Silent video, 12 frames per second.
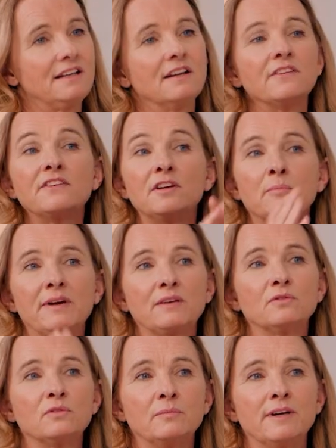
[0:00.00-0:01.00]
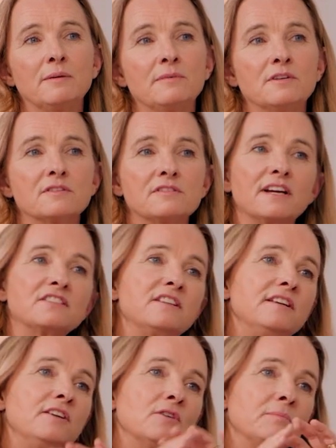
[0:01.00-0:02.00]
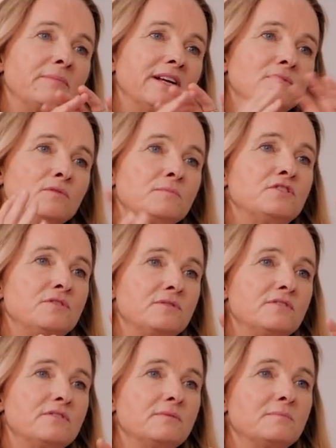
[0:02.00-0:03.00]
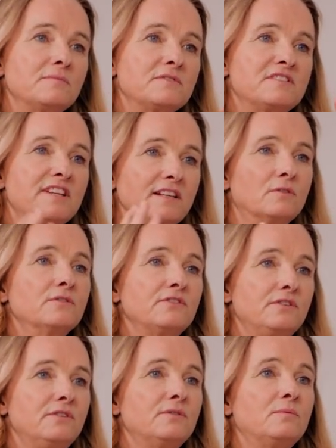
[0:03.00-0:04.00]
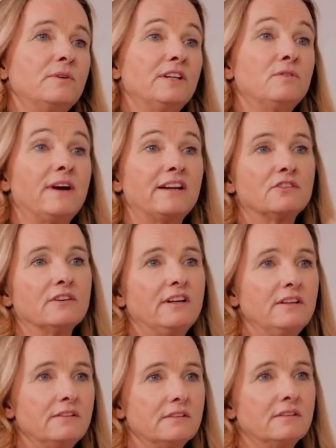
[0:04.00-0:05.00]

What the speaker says: not in your bedroom, eh? Because actually your bedroom should signal to you when you enter it.